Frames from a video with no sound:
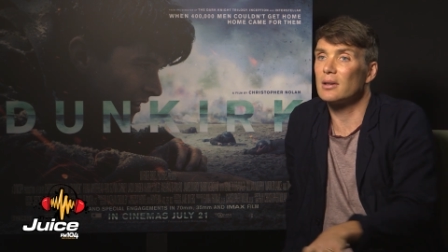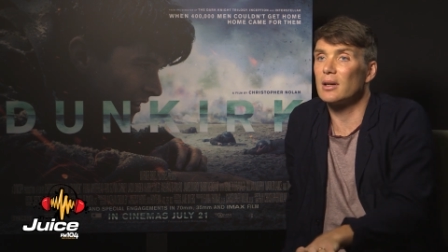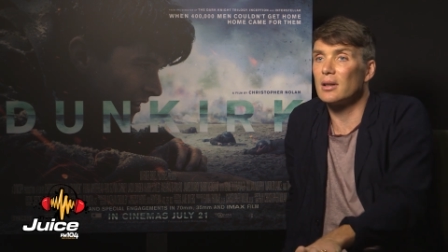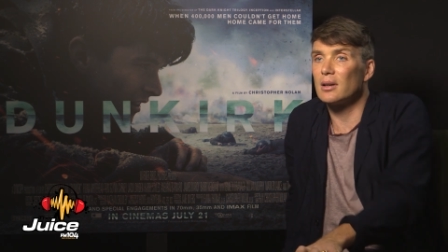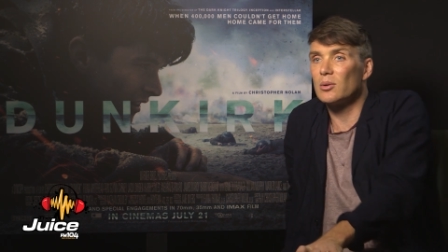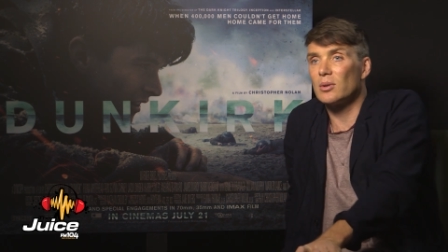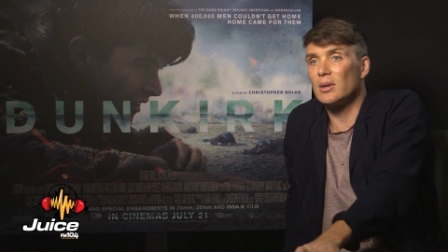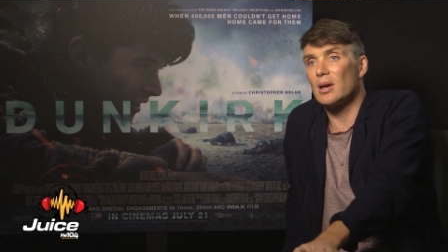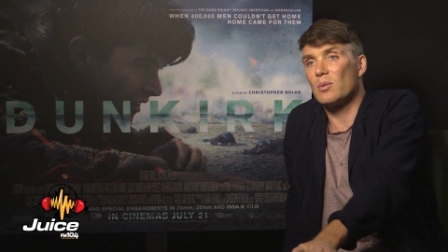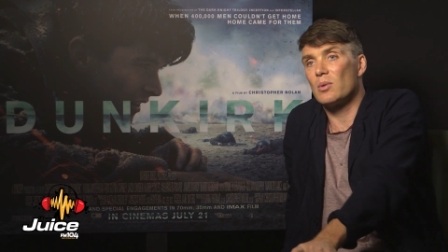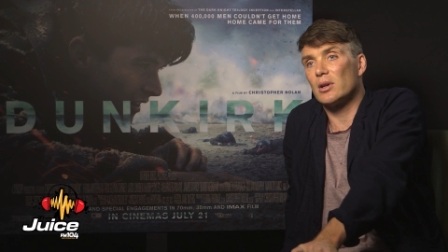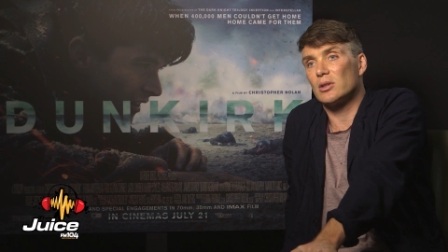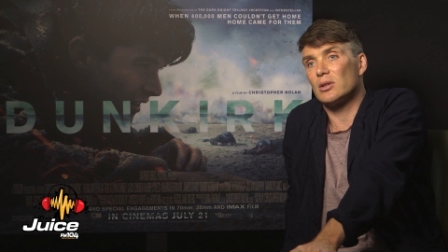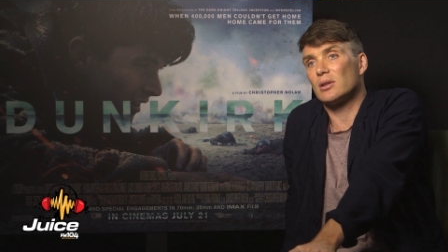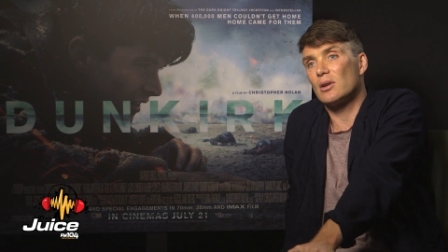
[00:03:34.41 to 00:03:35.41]
I think when they
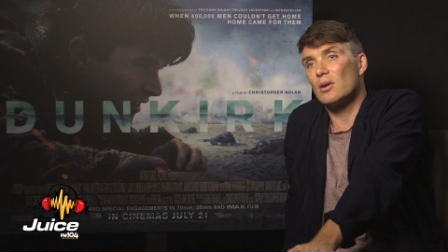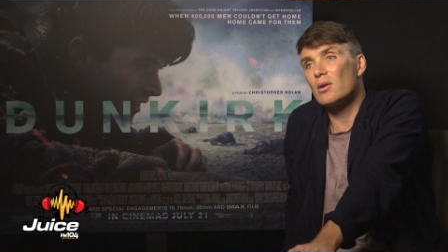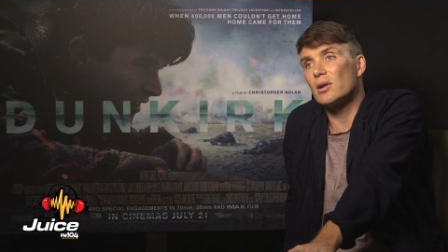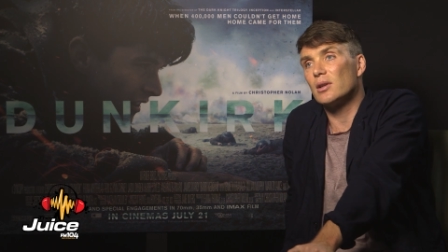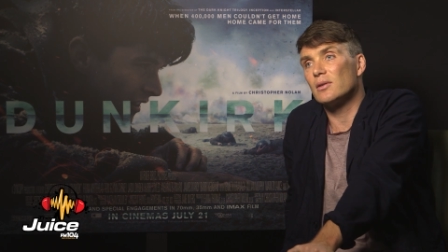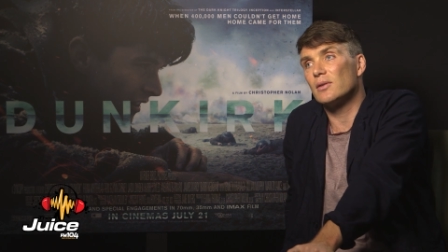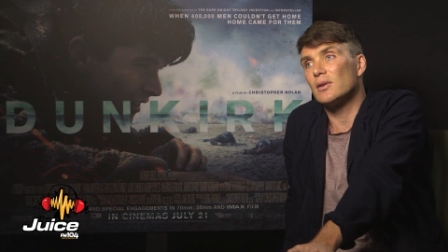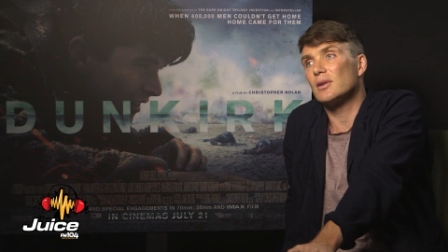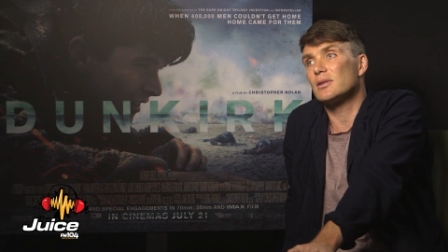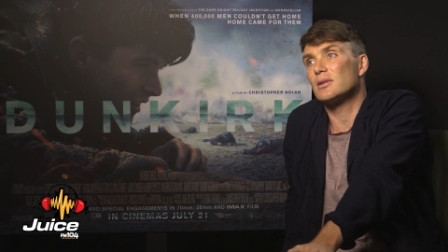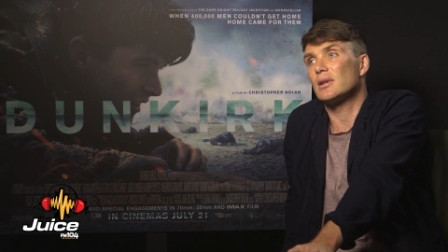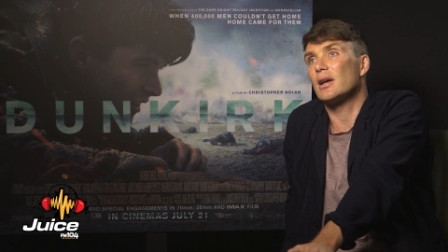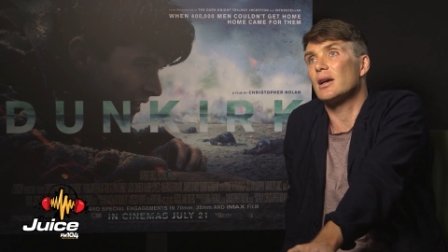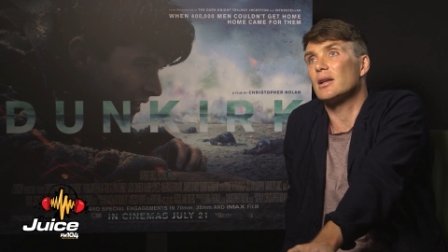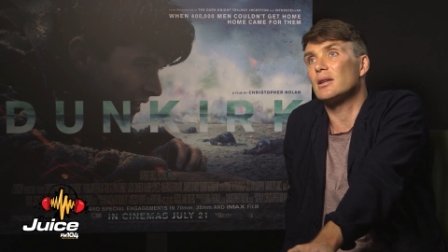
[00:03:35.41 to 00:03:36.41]
watch it, the audience
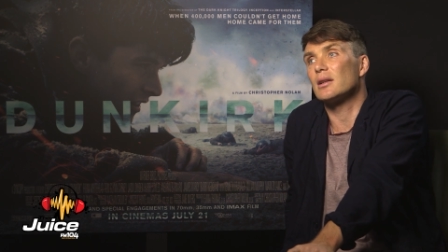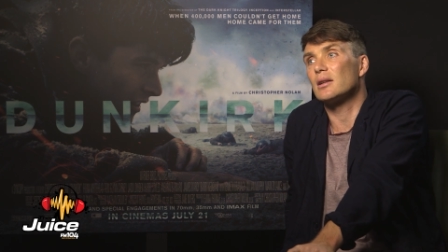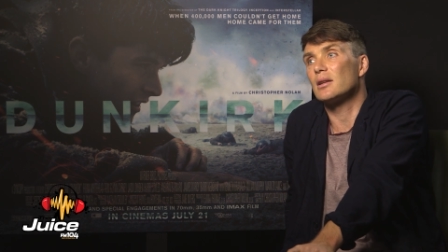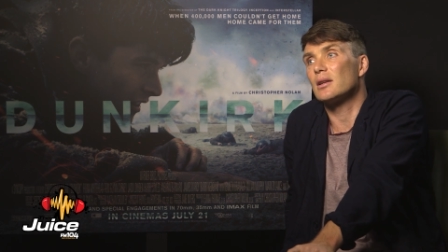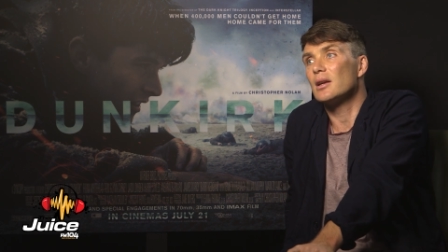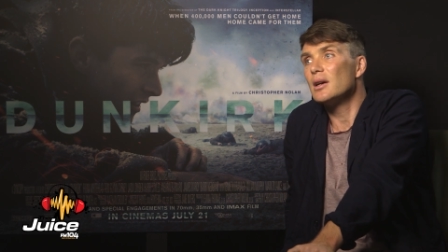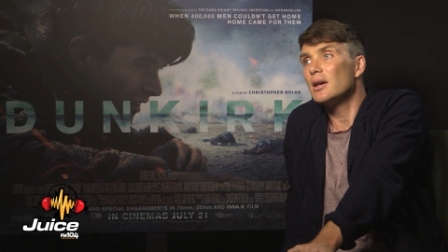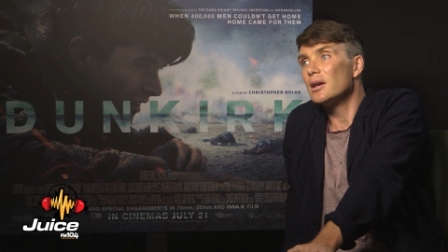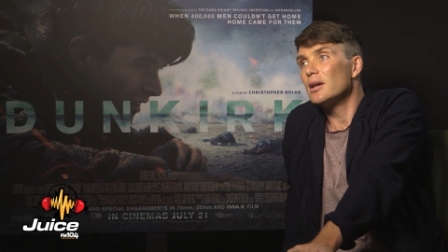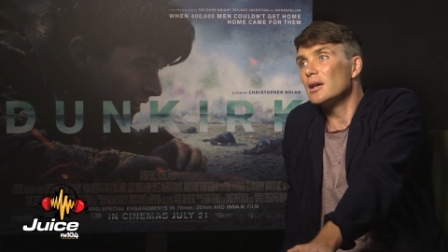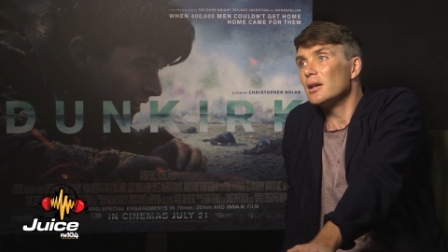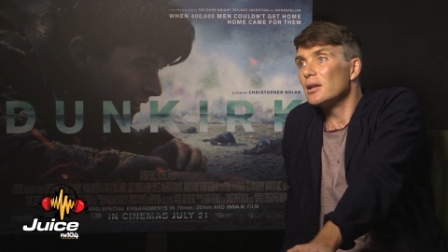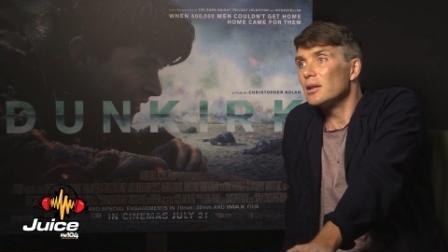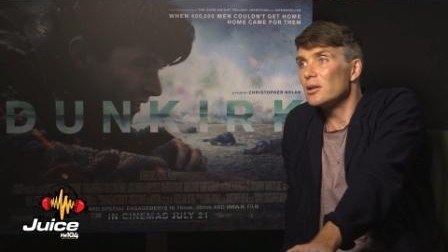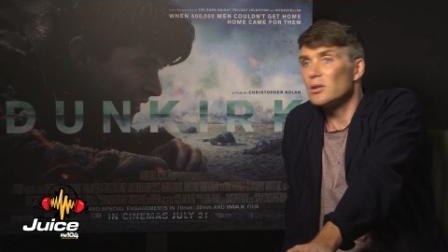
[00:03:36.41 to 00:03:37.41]
feels like that
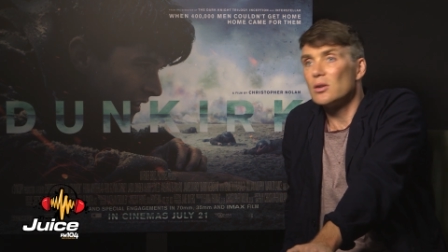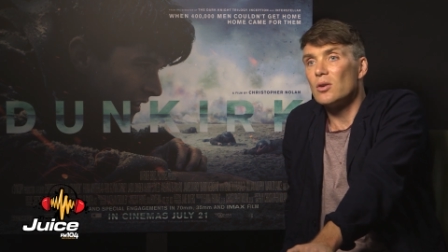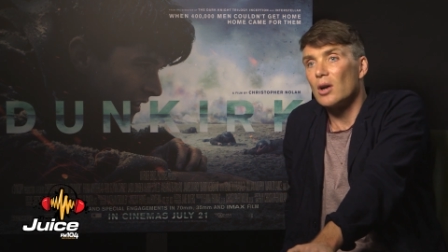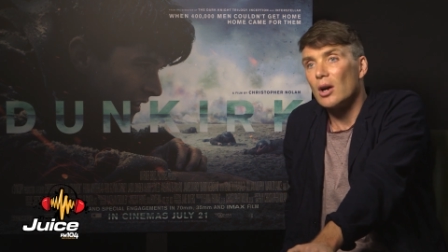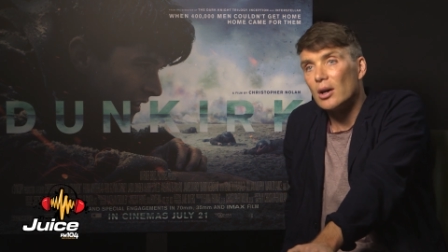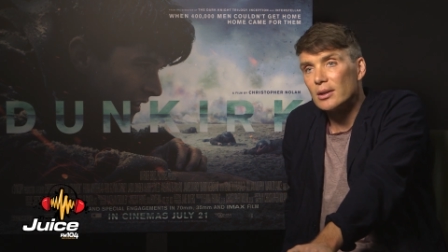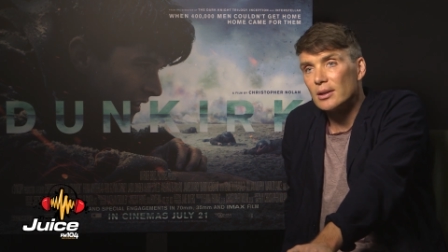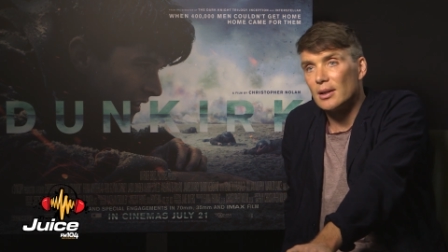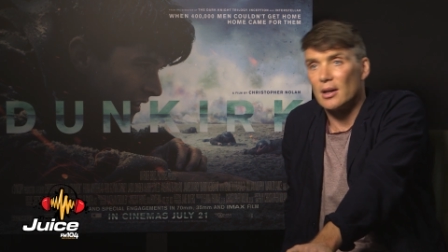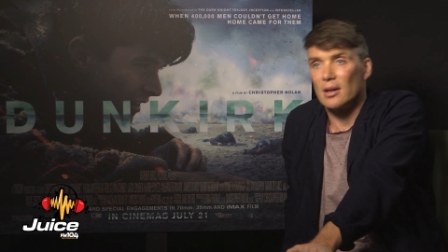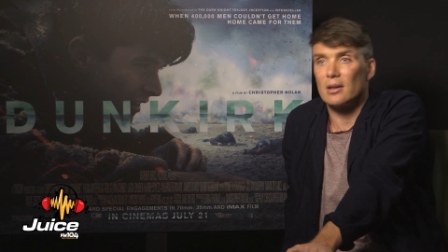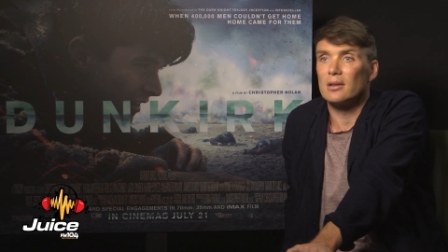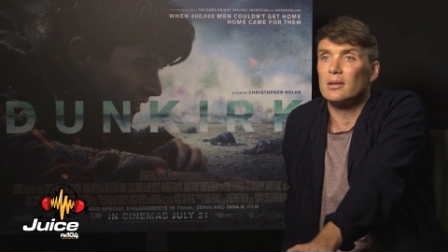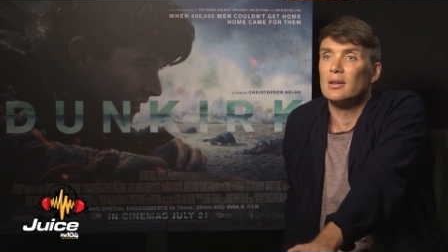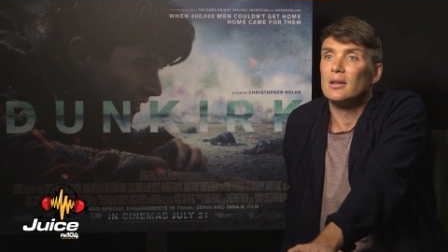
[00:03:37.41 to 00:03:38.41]
there's no cut
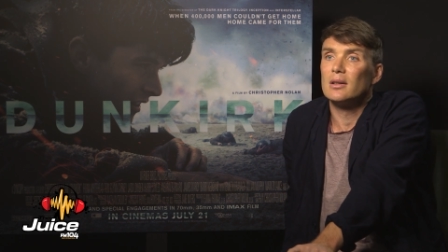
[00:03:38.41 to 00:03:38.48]
there.